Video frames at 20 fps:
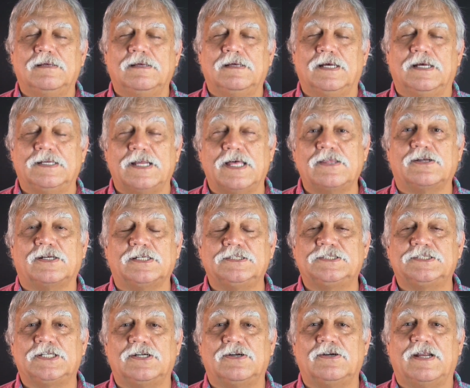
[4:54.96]
Another
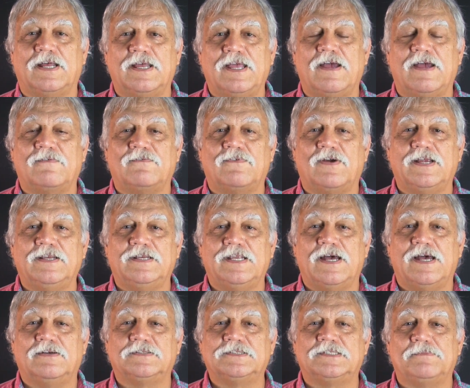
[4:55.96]
concern I have right
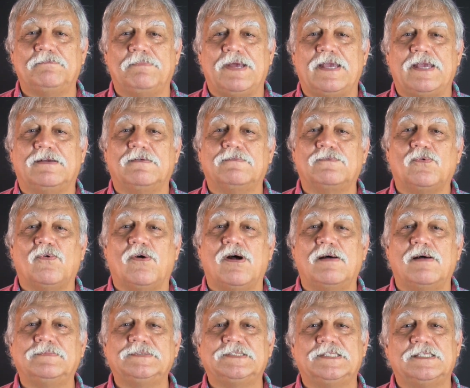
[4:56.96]
now is the Bank of
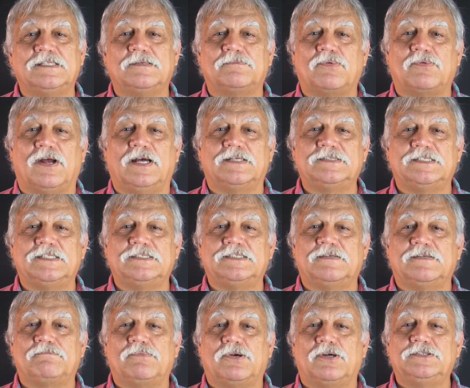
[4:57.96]
Guam is in the process
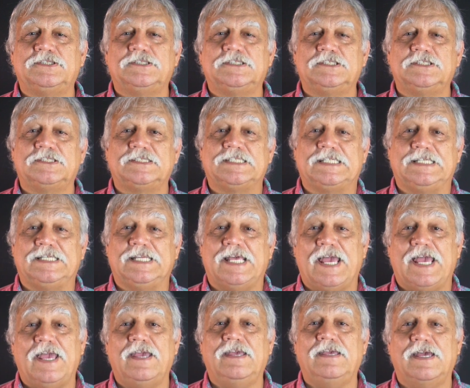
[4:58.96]
of purchasing
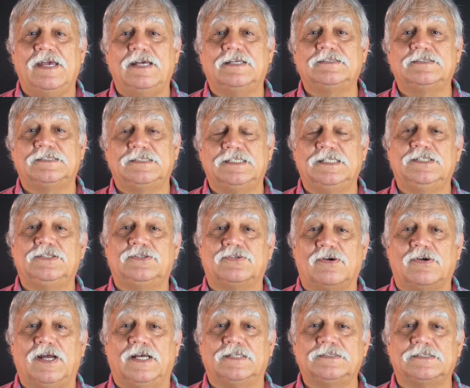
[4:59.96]
ASC
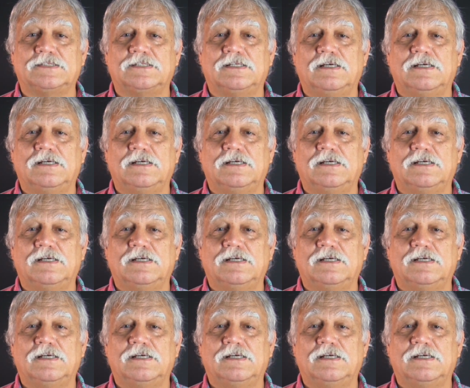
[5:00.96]
Trust,